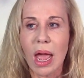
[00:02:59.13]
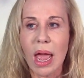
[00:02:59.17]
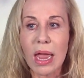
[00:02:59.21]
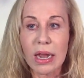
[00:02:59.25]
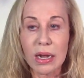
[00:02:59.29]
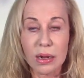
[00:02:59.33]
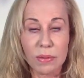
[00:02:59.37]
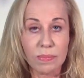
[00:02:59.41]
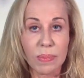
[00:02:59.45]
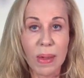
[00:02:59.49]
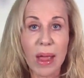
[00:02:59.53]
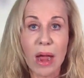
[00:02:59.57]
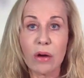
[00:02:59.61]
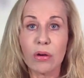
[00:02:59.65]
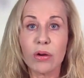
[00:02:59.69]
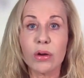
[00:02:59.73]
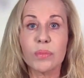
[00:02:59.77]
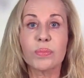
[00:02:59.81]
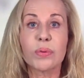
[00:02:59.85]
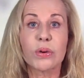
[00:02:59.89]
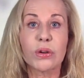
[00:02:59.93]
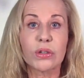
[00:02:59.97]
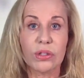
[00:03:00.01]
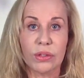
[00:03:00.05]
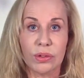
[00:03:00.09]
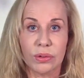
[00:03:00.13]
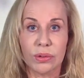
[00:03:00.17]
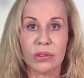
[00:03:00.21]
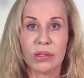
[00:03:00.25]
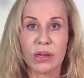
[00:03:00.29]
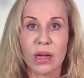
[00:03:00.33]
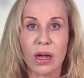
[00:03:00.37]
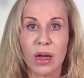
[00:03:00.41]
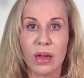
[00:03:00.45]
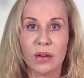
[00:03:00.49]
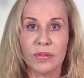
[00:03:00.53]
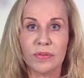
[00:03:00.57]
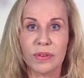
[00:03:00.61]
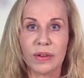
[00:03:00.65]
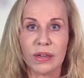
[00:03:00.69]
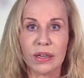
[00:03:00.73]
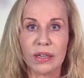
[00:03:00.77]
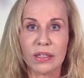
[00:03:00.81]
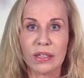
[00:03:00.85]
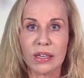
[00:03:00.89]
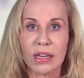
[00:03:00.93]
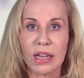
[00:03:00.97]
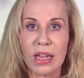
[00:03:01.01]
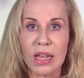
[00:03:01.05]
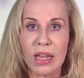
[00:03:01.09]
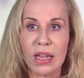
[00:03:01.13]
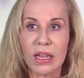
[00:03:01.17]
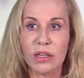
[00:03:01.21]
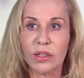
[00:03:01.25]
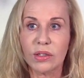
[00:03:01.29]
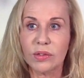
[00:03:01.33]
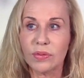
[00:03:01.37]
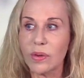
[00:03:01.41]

An empowered person who's confident is